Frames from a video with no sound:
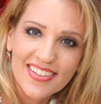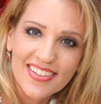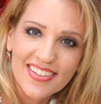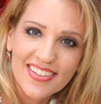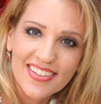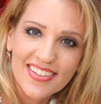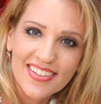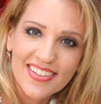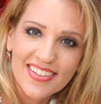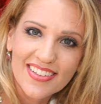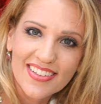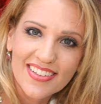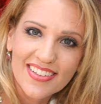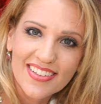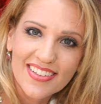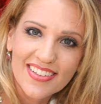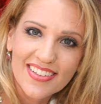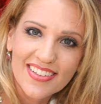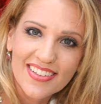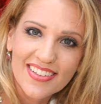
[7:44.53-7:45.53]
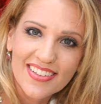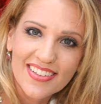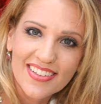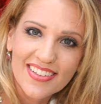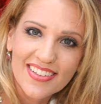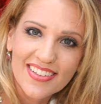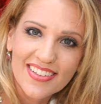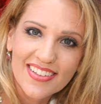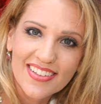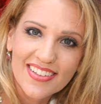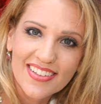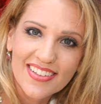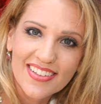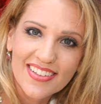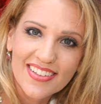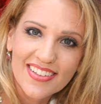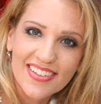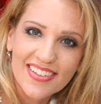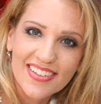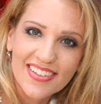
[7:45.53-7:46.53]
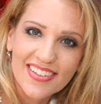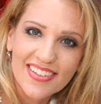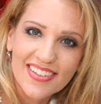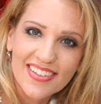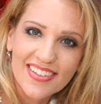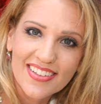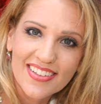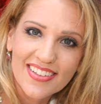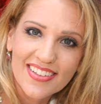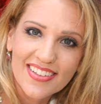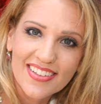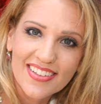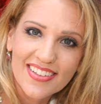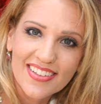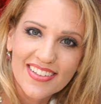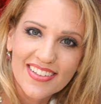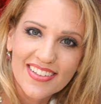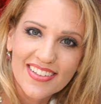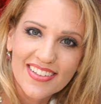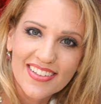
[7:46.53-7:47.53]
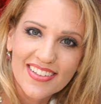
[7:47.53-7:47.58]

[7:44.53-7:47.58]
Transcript: The face doesn't move, so there is nothing to read.